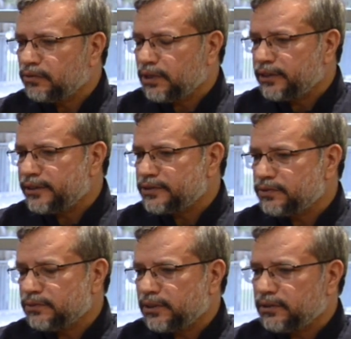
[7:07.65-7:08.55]
Quran and
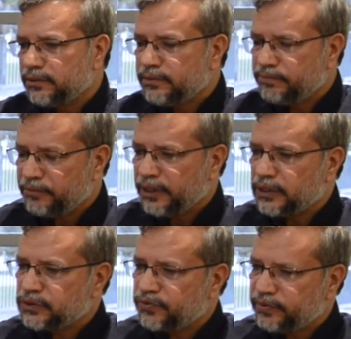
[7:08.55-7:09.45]
Sunnah
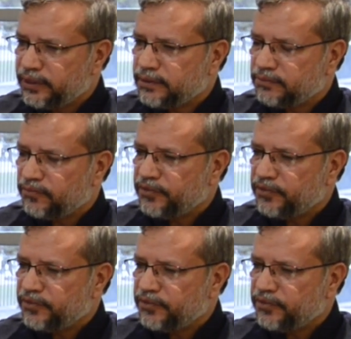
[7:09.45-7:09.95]
because of them,